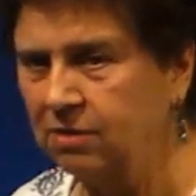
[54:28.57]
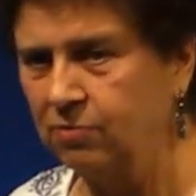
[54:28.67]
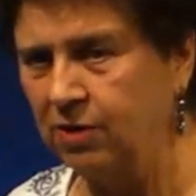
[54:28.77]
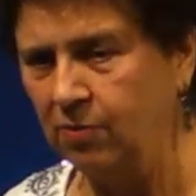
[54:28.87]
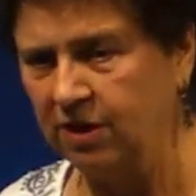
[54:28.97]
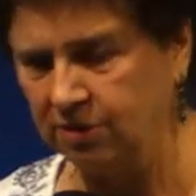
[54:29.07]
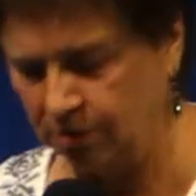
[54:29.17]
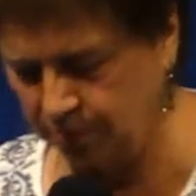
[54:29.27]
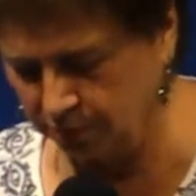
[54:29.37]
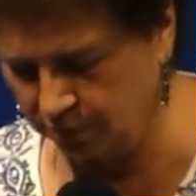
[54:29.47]
When I went
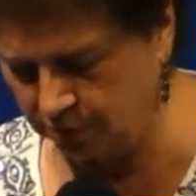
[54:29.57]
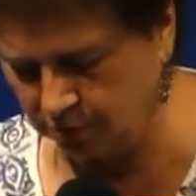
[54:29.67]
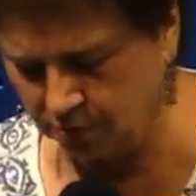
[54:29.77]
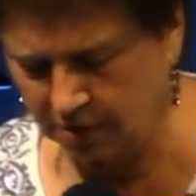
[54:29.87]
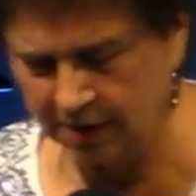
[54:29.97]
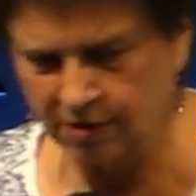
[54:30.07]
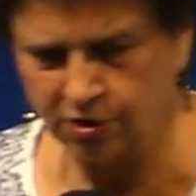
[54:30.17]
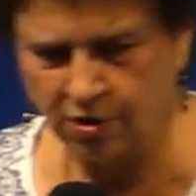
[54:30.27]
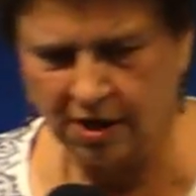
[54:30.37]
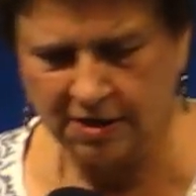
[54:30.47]
to Peru, I
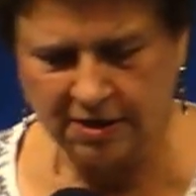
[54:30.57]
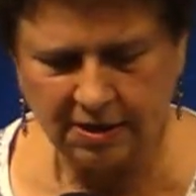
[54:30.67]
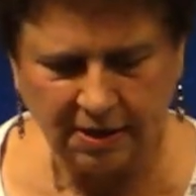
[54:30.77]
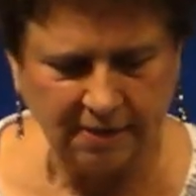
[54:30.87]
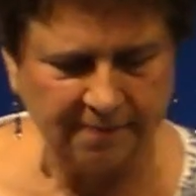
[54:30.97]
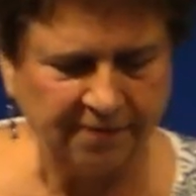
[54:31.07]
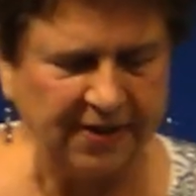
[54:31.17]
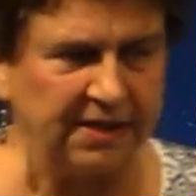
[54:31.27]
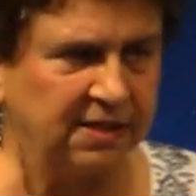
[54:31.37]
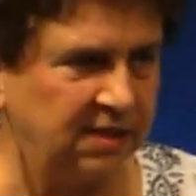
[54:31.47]
taught
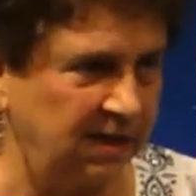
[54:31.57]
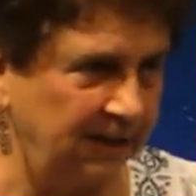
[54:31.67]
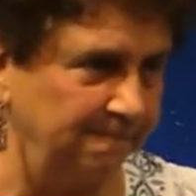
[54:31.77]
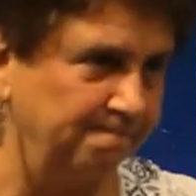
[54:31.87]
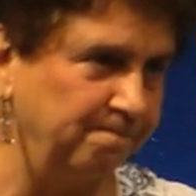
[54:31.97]
fasting.